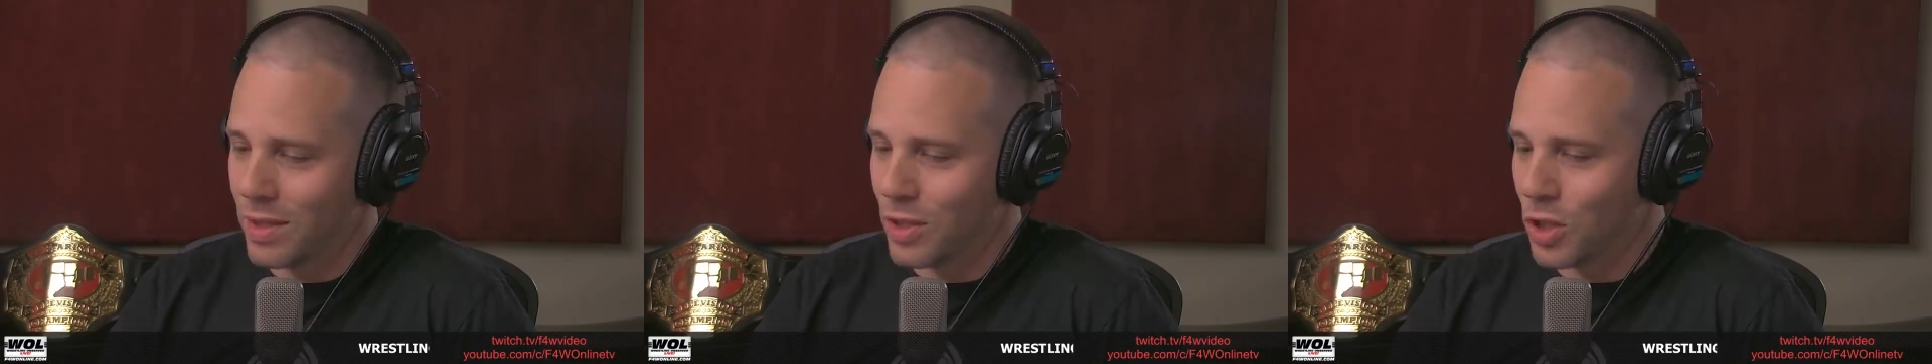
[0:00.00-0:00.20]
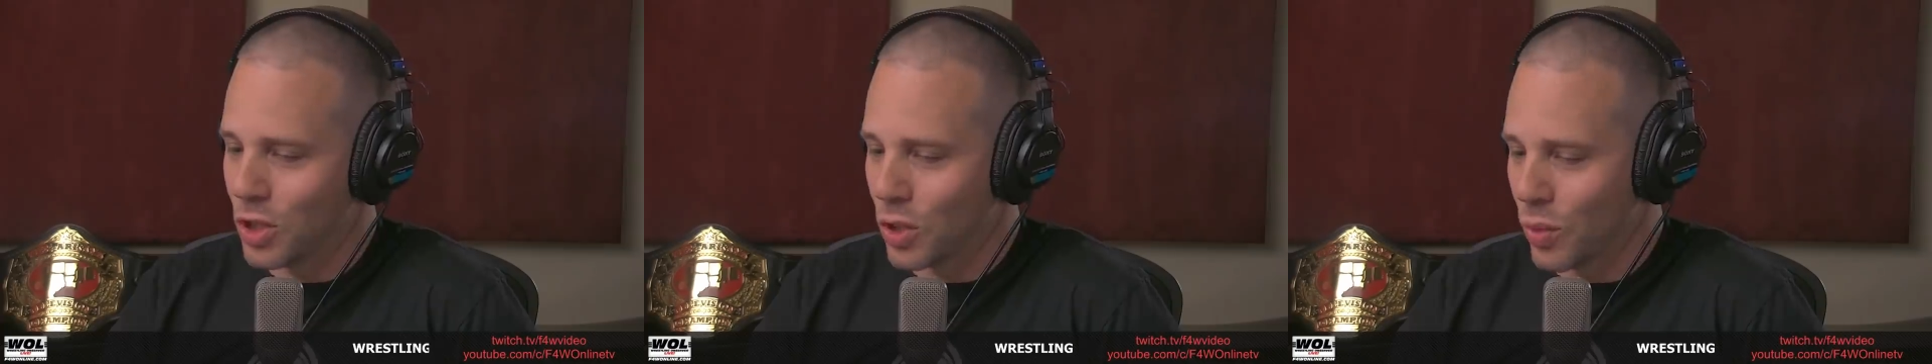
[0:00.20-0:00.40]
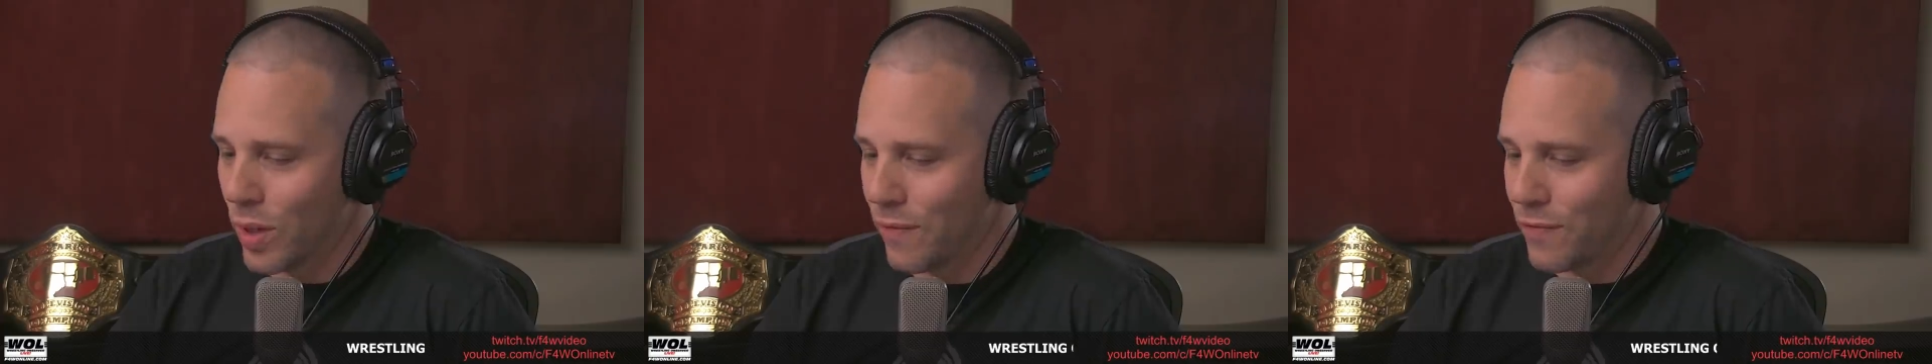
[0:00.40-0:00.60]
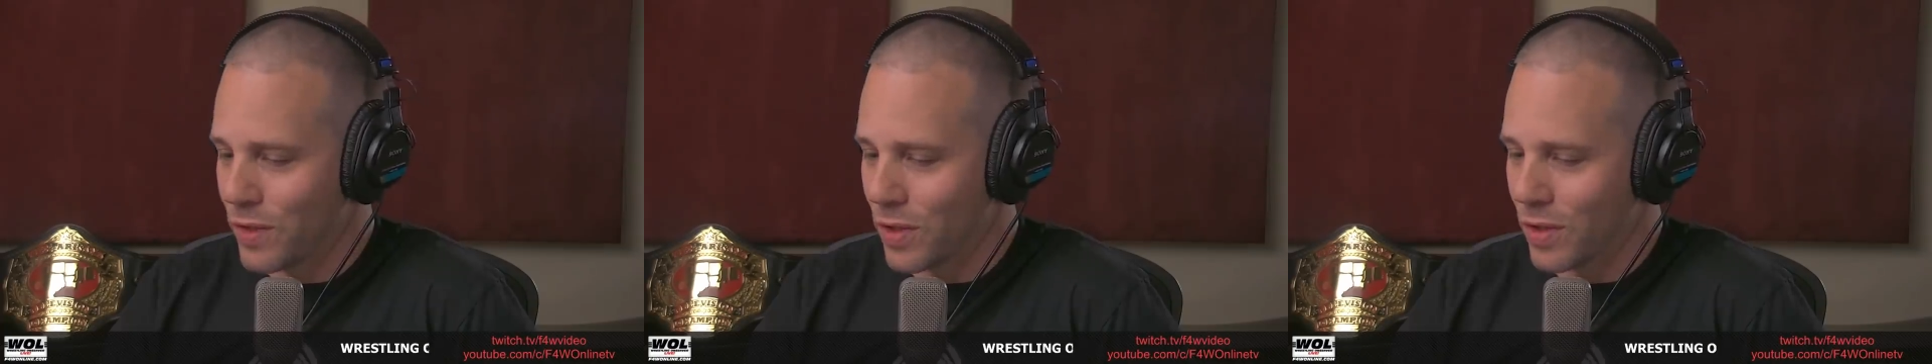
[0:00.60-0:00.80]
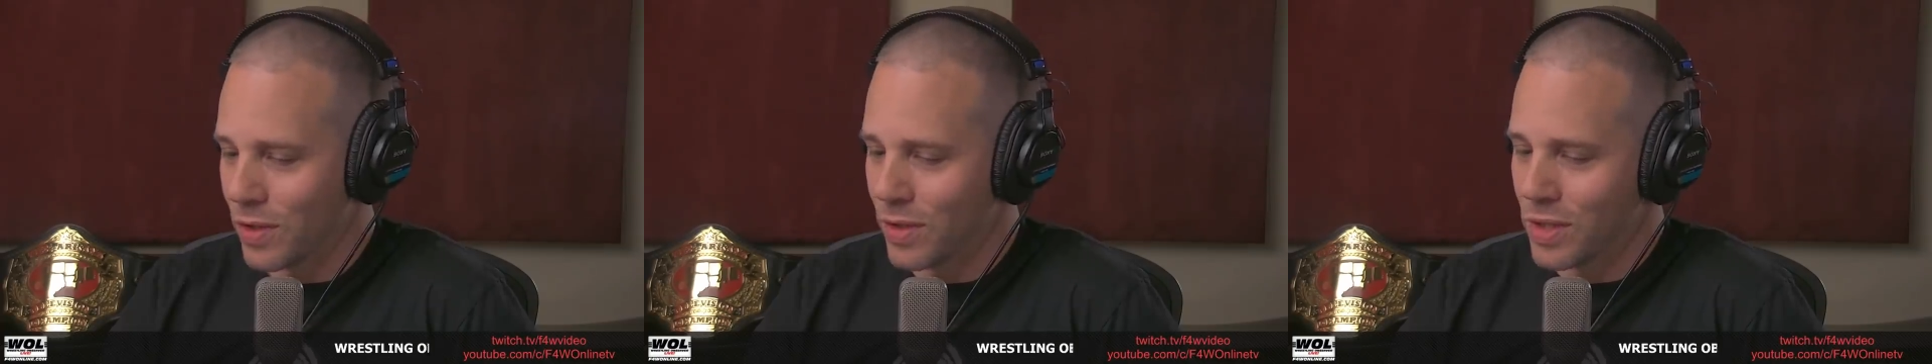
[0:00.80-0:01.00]
the
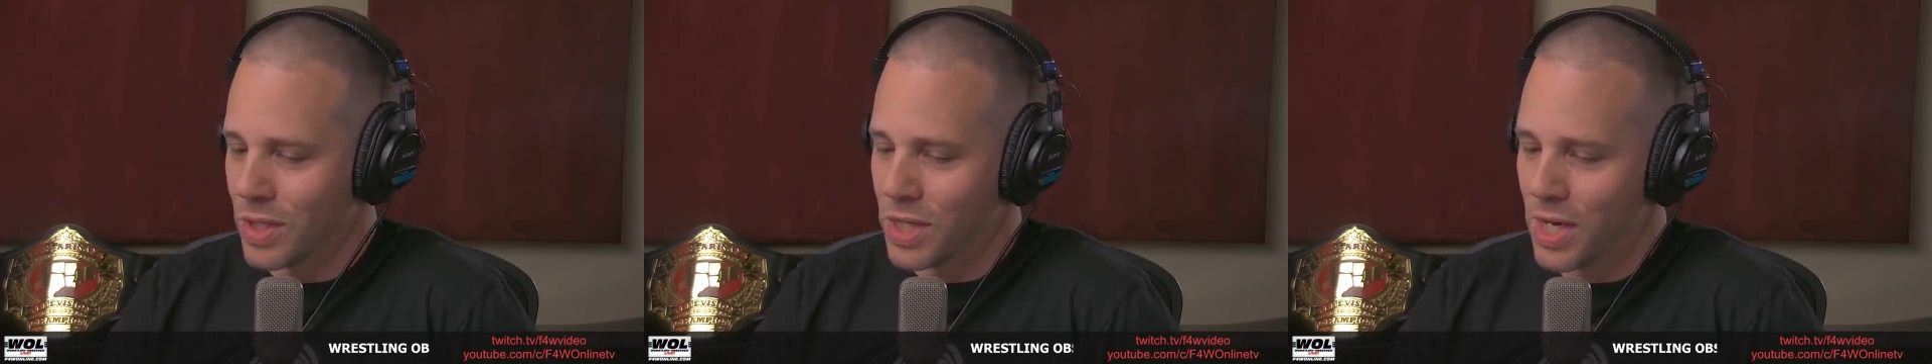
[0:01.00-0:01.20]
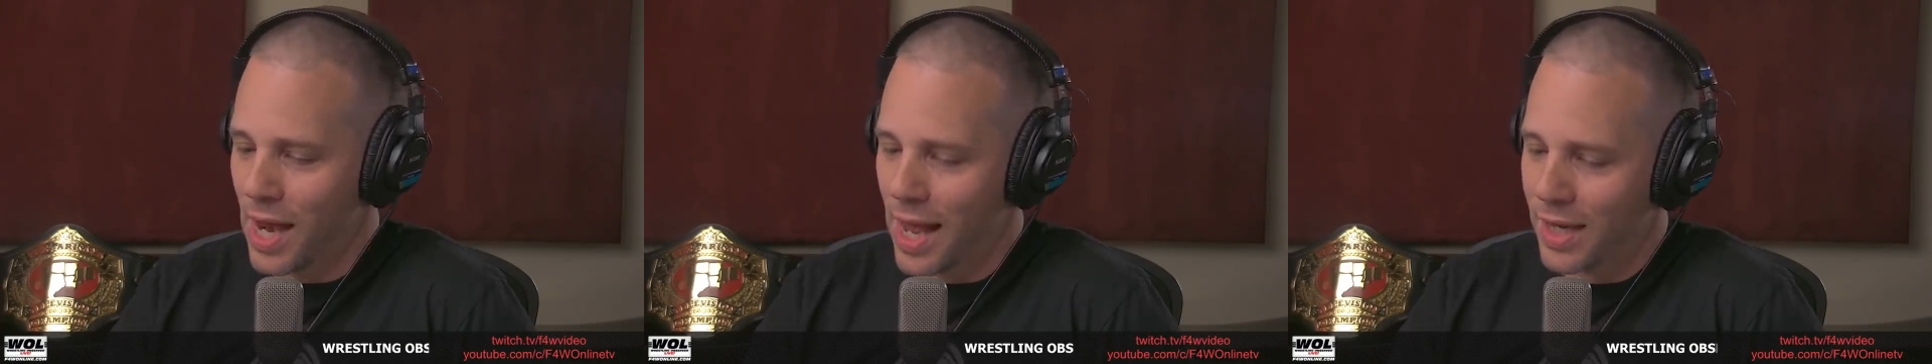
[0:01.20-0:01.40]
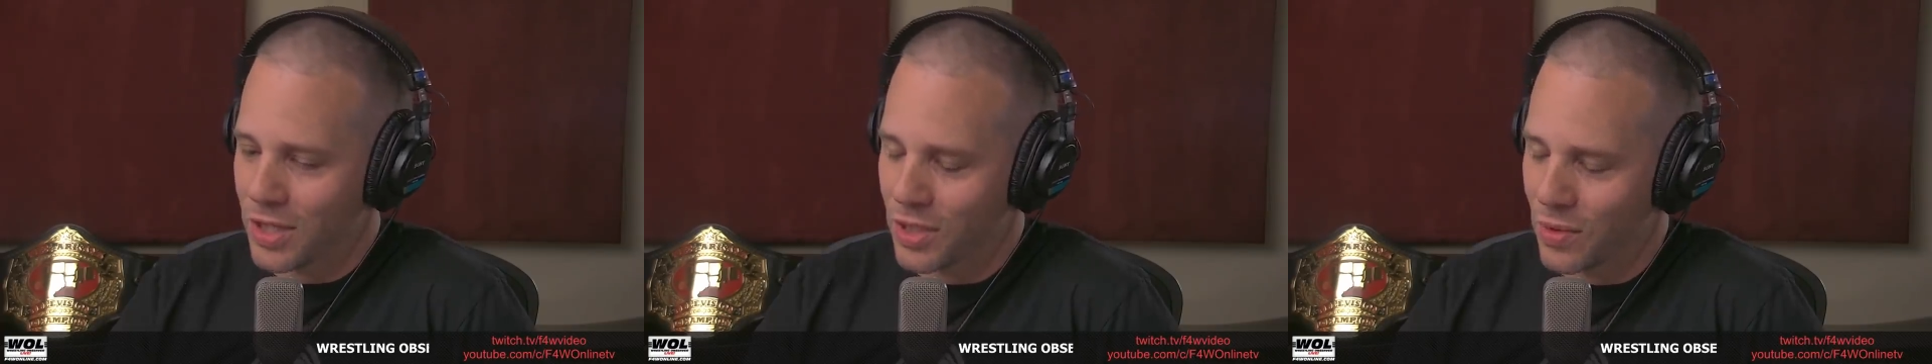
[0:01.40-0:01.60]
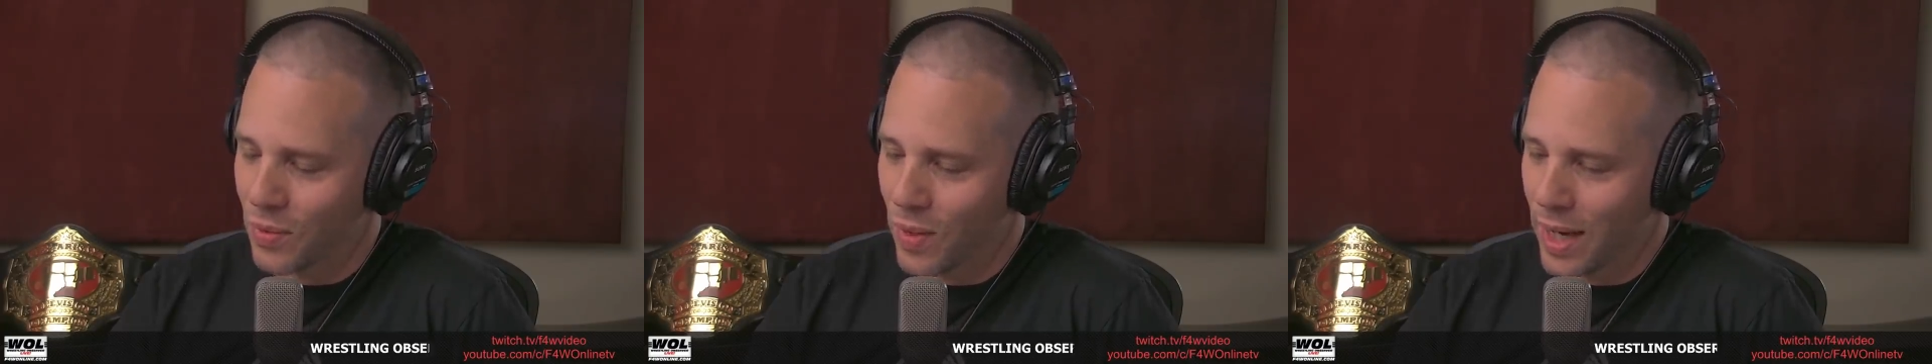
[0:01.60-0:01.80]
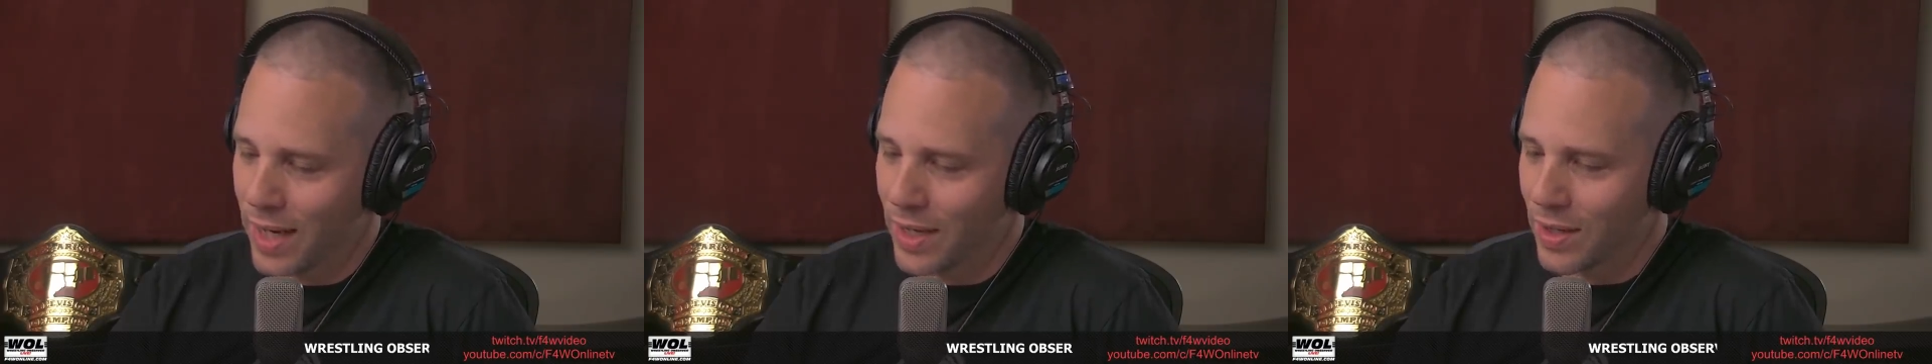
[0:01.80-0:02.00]
Drifter,
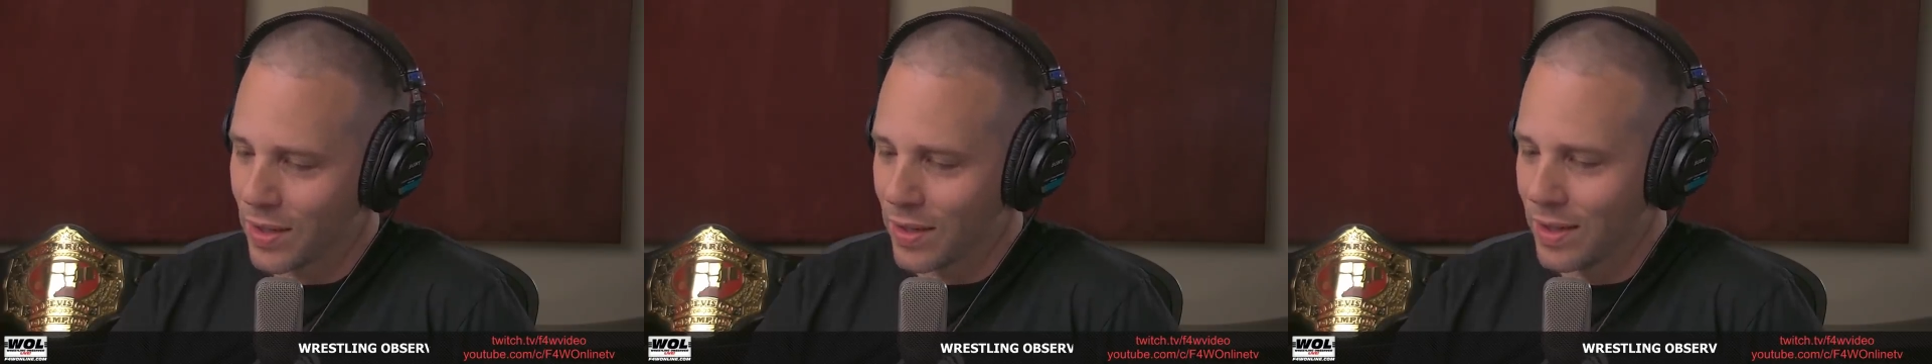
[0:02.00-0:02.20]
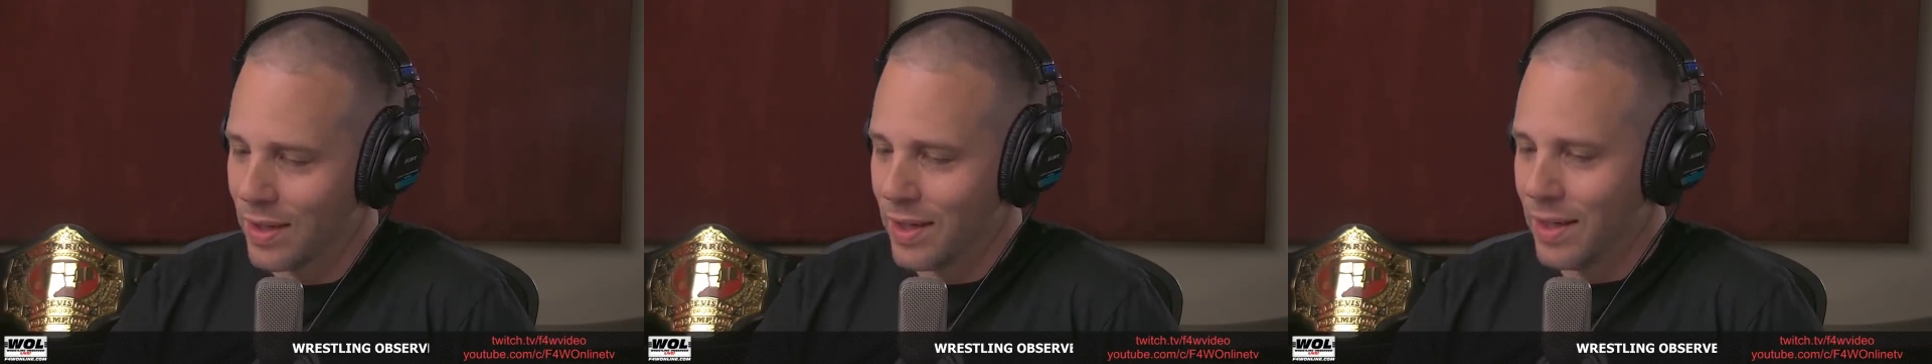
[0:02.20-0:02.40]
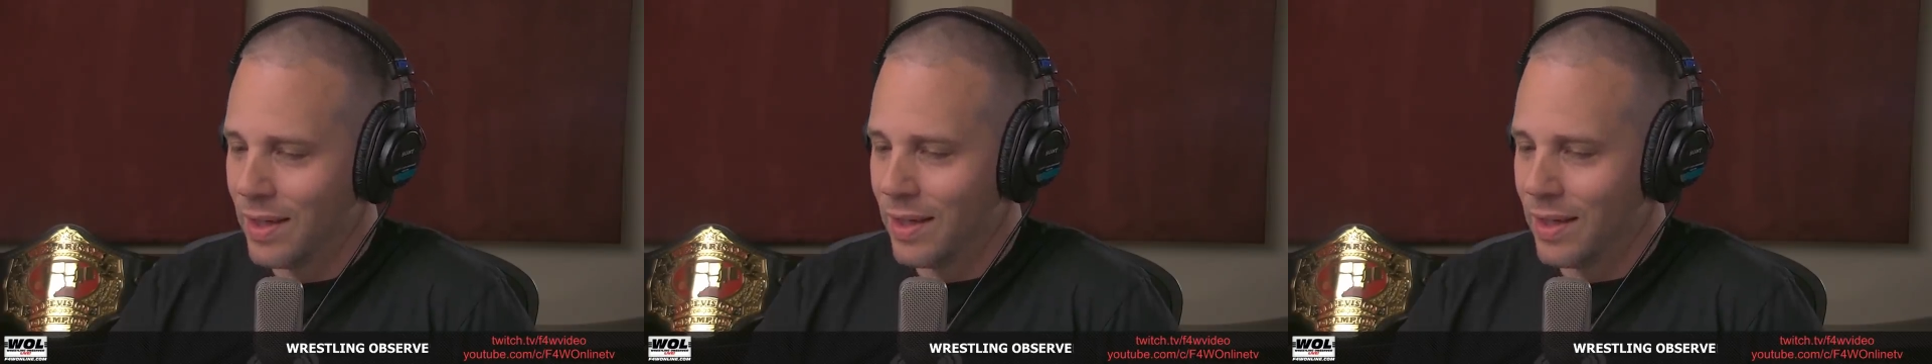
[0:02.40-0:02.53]
Jaxson Ryker.